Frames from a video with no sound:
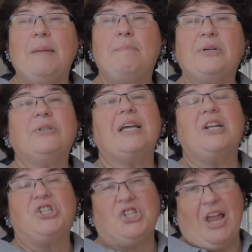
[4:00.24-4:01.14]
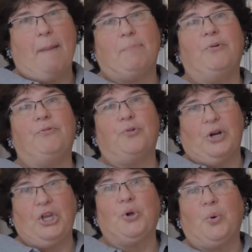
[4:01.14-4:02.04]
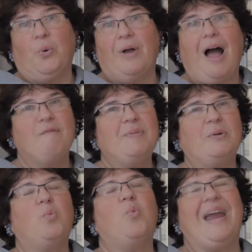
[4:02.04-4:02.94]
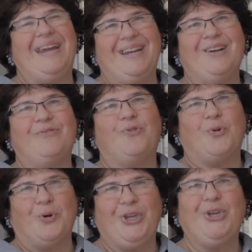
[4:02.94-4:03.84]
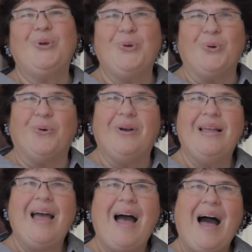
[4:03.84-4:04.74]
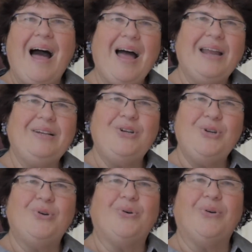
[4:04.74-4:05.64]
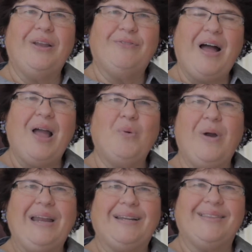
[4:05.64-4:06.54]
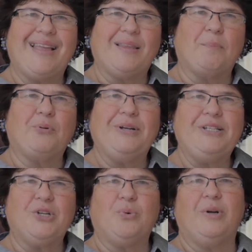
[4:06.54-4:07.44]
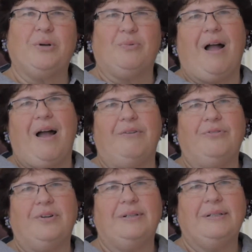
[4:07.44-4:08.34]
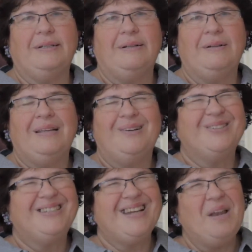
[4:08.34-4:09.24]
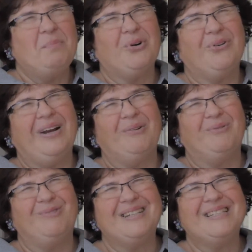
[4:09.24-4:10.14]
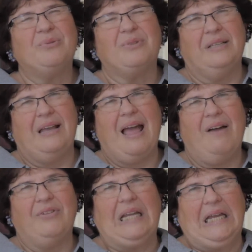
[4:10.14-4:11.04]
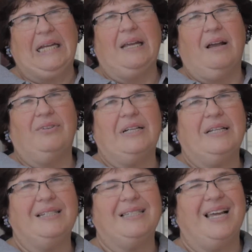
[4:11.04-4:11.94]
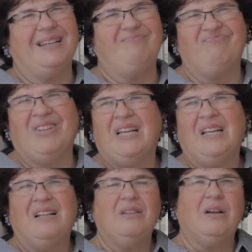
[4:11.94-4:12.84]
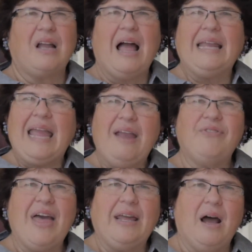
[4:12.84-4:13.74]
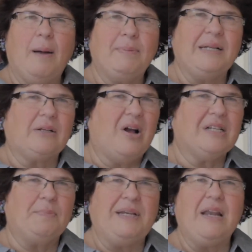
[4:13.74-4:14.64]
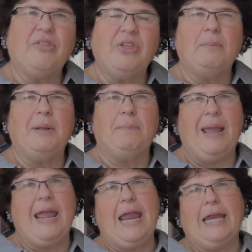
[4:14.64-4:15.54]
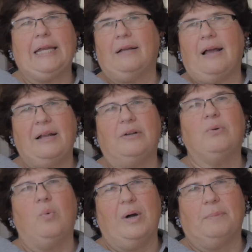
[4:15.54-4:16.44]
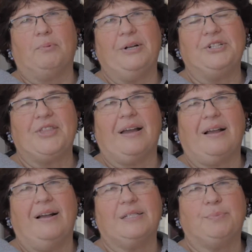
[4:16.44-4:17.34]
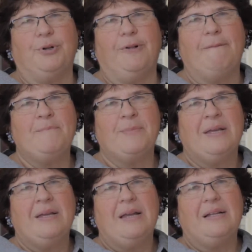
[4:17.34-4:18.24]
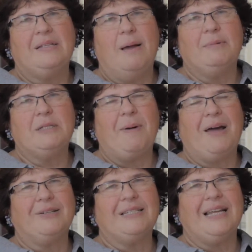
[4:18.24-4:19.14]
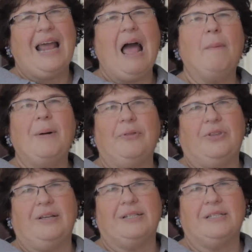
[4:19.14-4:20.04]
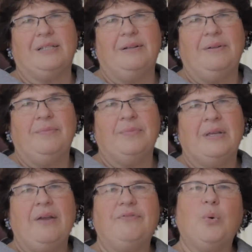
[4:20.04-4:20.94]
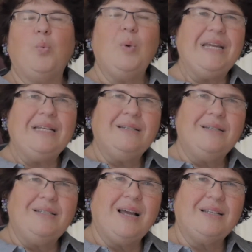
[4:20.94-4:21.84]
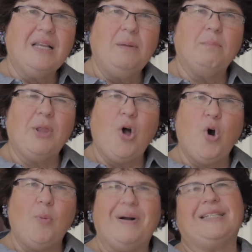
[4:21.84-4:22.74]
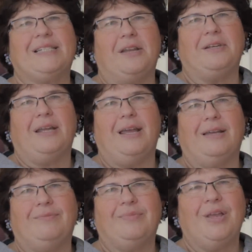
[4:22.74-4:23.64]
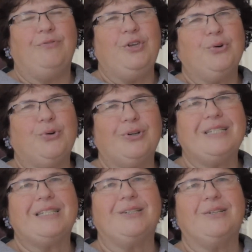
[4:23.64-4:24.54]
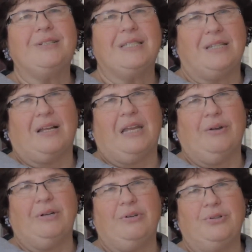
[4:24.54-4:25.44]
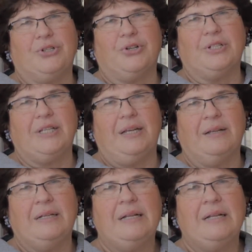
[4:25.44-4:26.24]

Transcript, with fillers: built a chapel for you. I've been waiting for you. I knew if I waited that the preacher would arrive. Well, John Murray wasn't really having any of it. He said, Look, I gave that up. It caused me nothing but pain. I don't want to preach that gospel. And Thomas Potter said, How about this? If the wind doesn't blow by Sunday, if you're still stuck here in New Jersey,